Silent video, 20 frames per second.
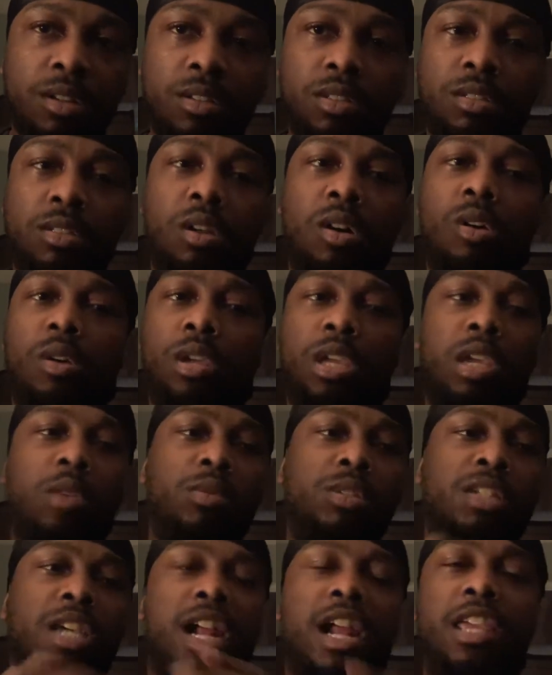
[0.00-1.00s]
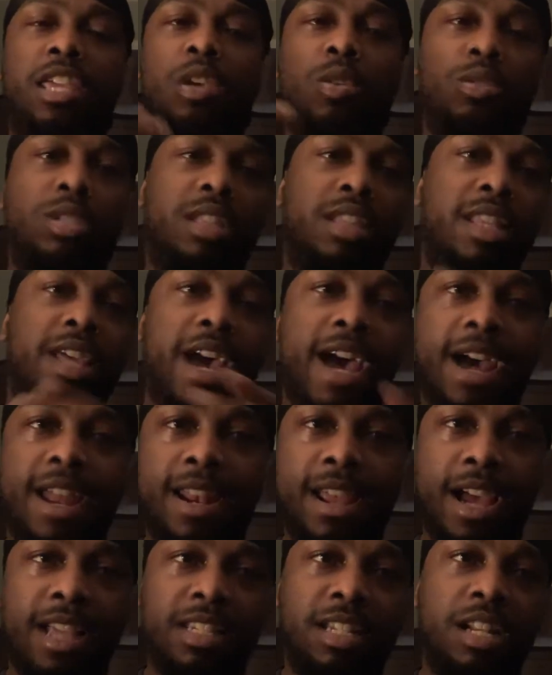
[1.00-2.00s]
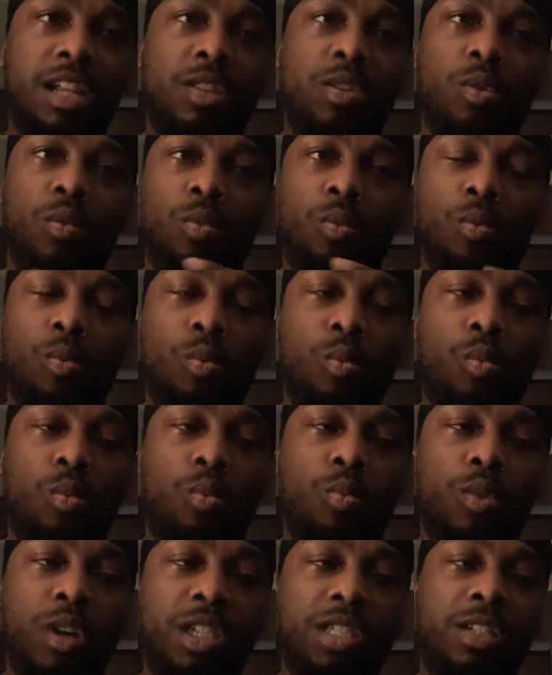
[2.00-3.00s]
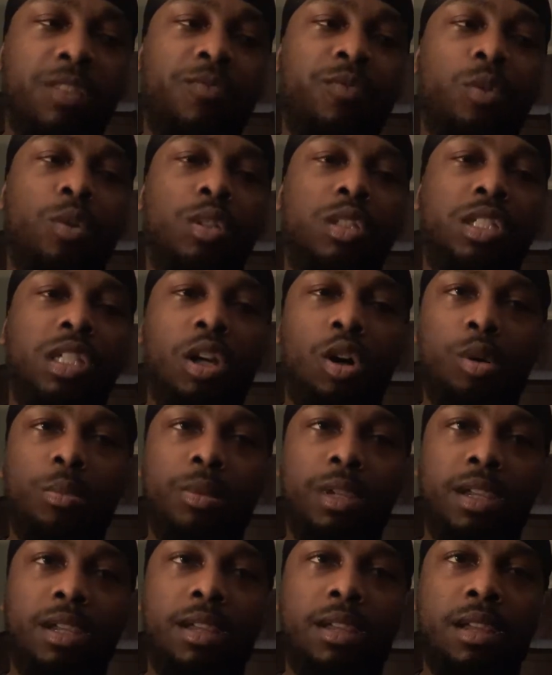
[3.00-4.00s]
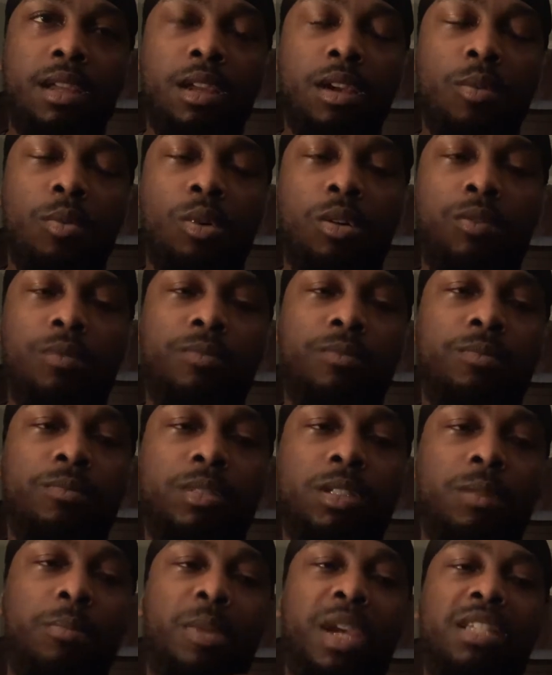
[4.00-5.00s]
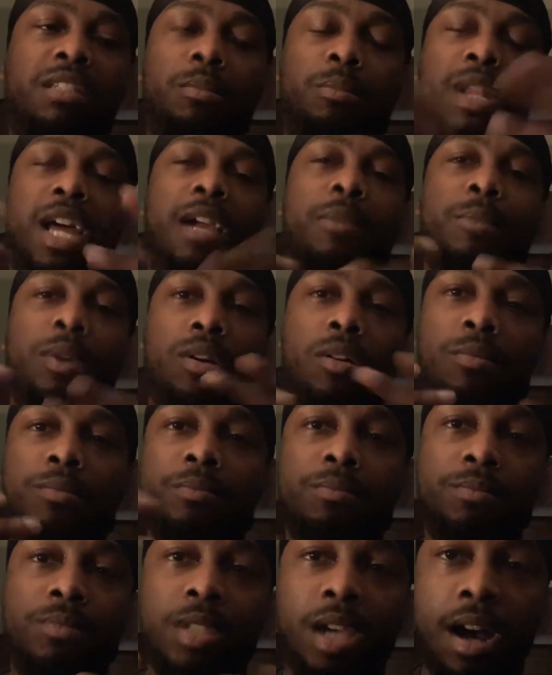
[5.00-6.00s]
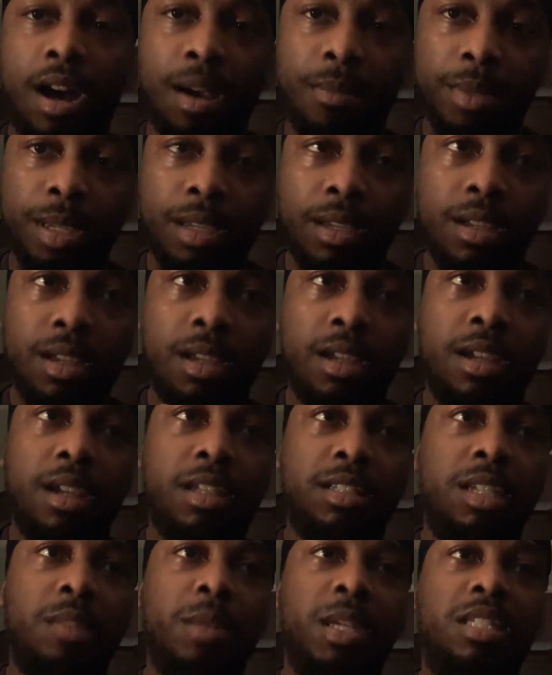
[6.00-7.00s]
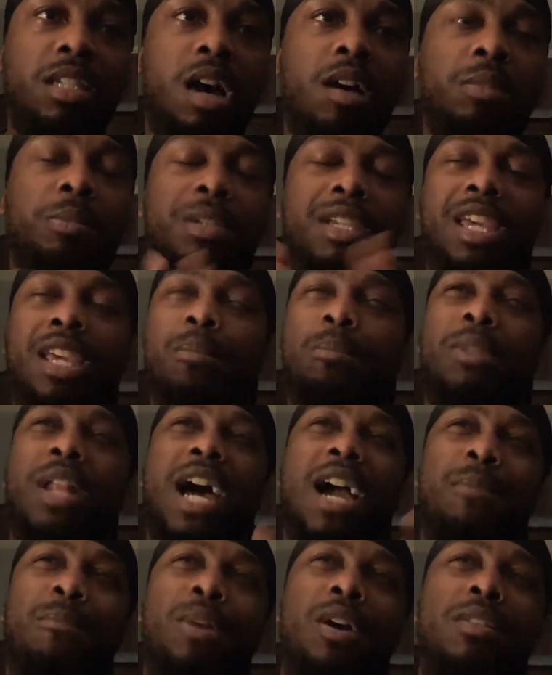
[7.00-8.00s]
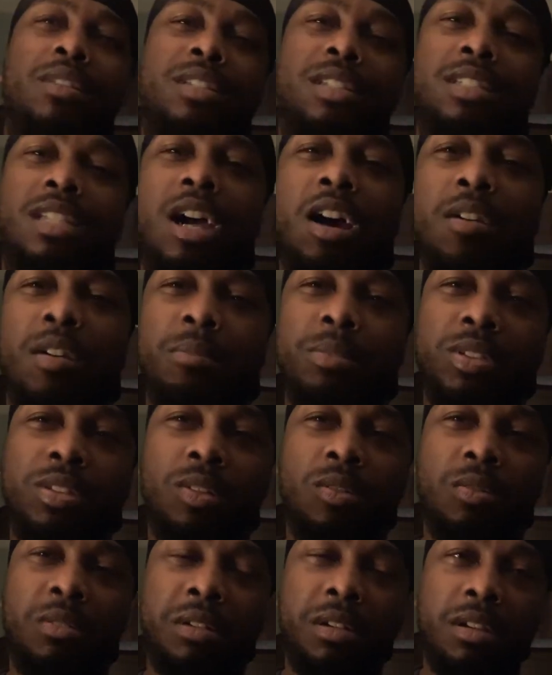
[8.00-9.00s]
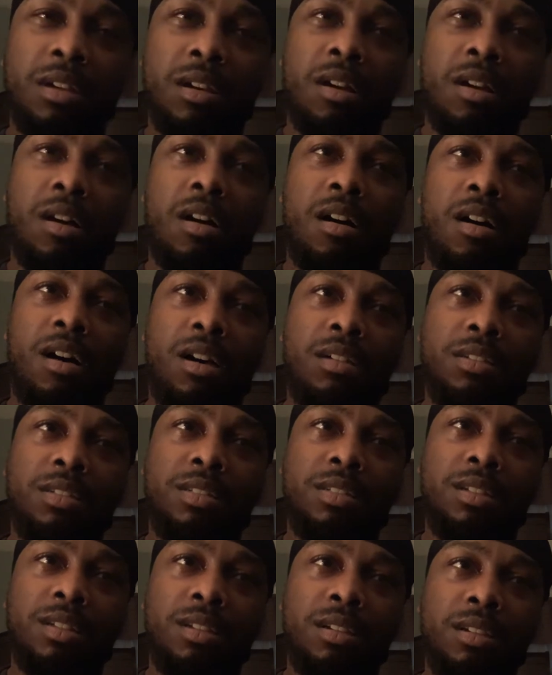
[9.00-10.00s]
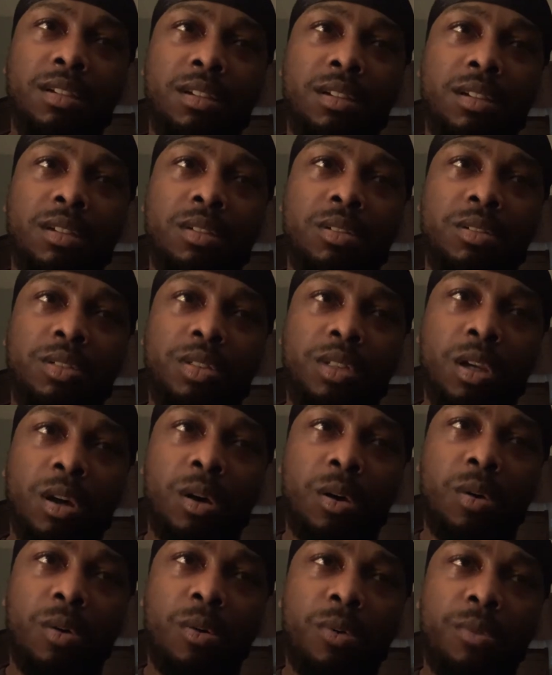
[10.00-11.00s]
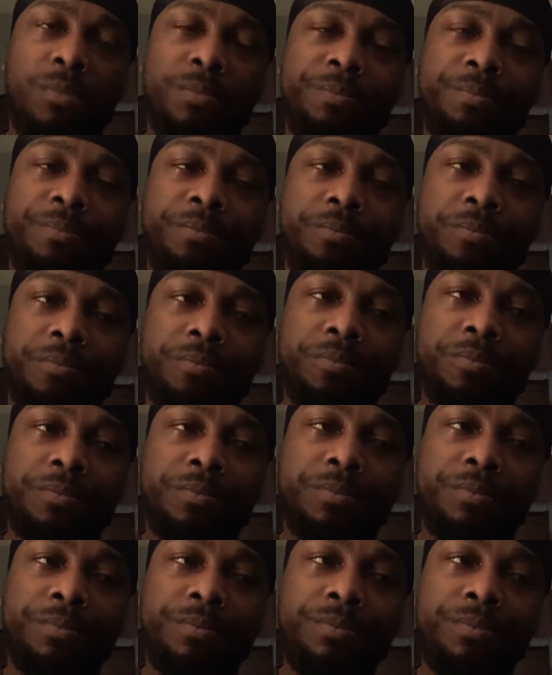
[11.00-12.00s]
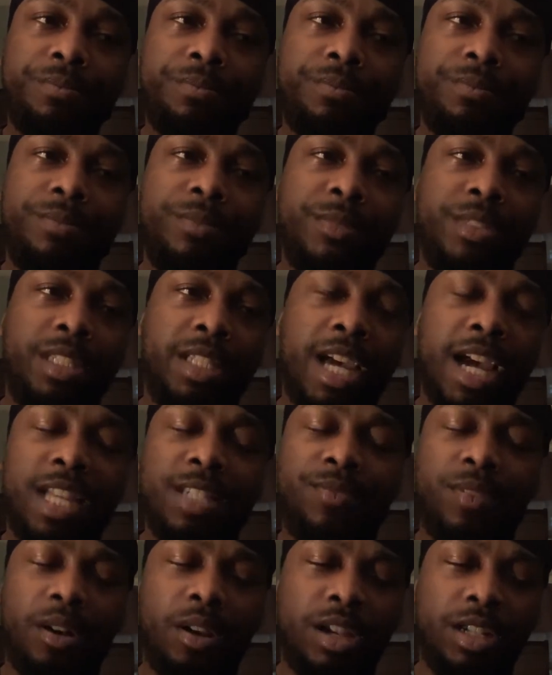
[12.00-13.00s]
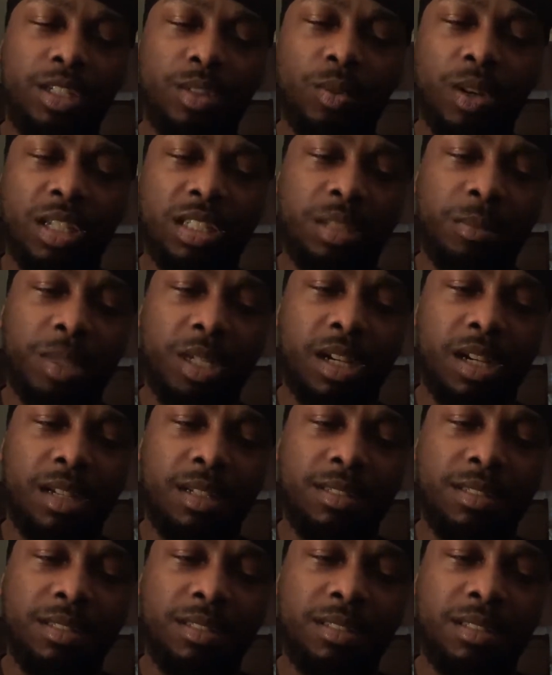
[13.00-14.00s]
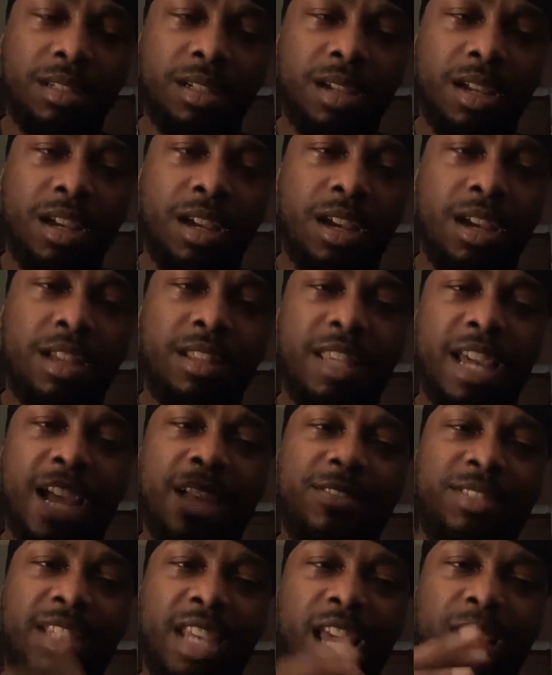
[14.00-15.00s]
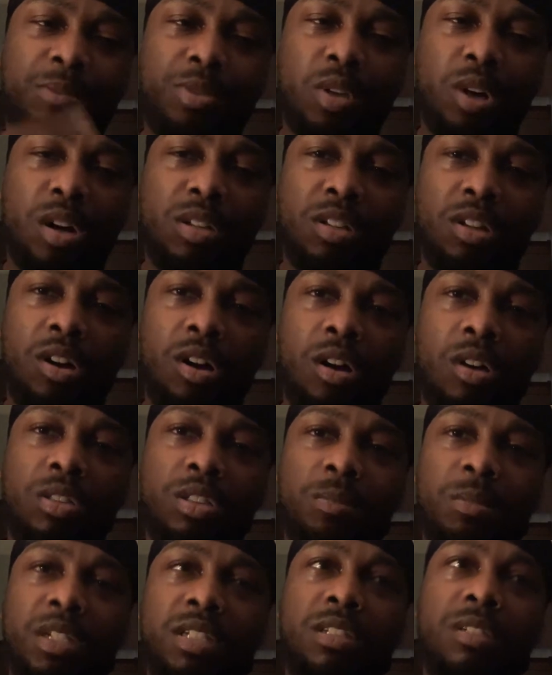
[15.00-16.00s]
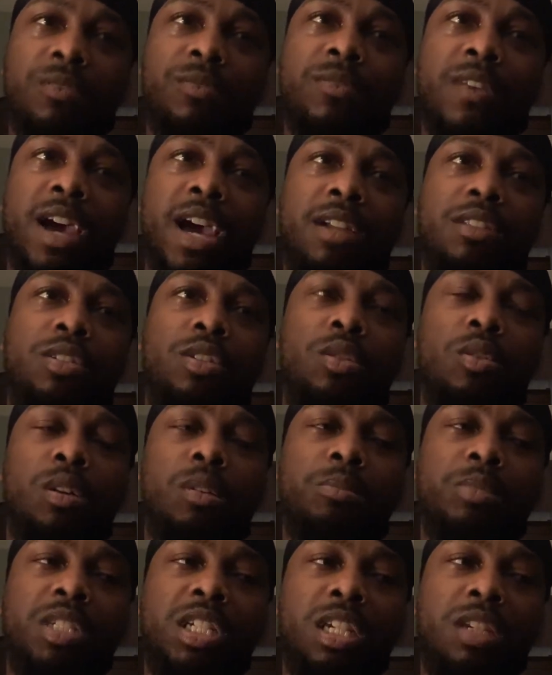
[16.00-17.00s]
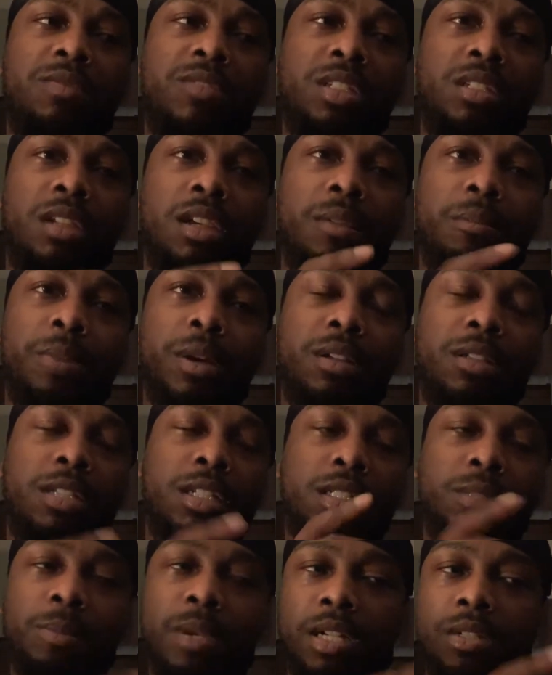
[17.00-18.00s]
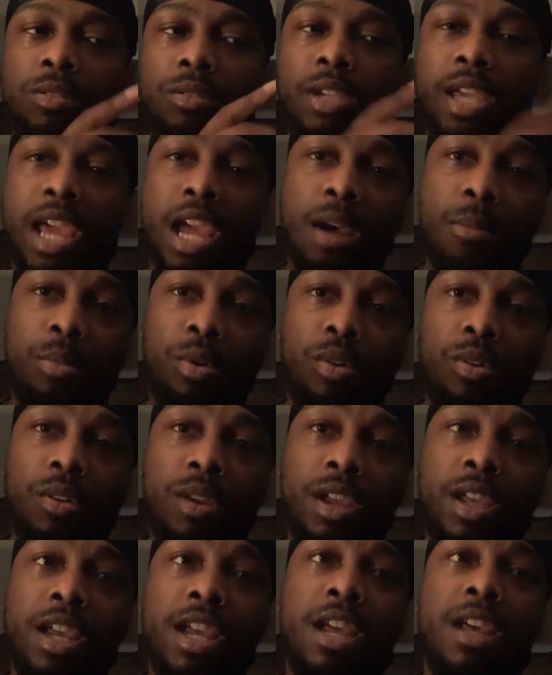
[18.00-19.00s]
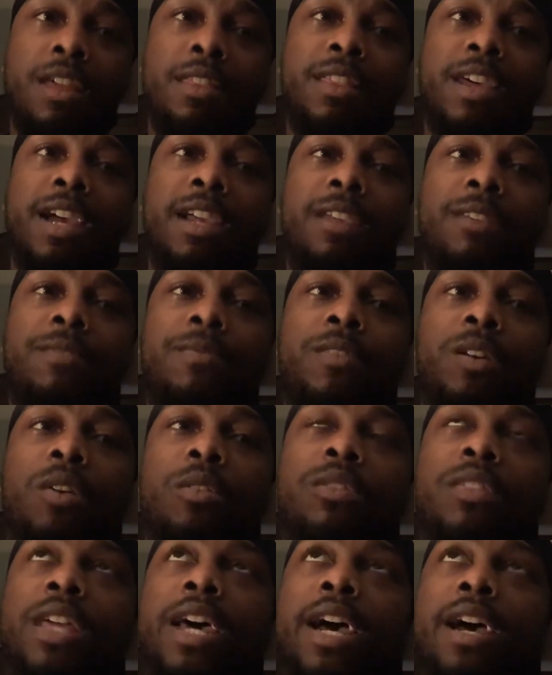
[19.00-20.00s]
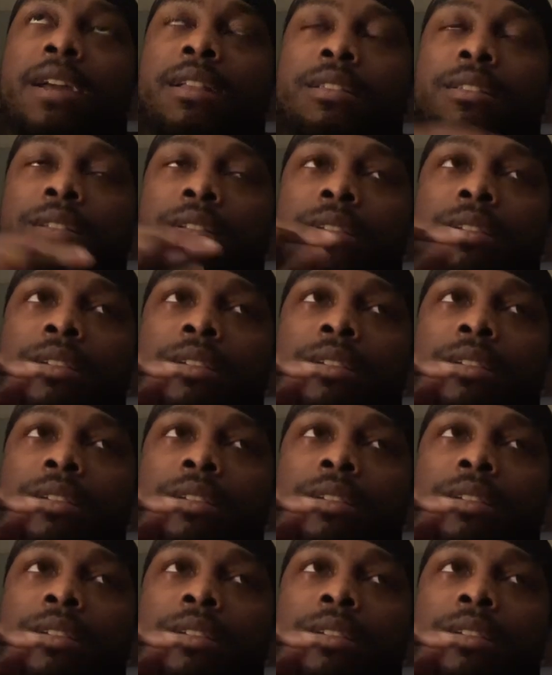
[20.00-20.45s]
So he was kind of using that as another reason for Shelby, well, to basically blackmail Tommy. Seemed like Tommy's been getting blackmailed this entire episode, honestly. So that's very interesting because that same sergeant also mentioned the fact to Chief Inspector Campbell that he felt that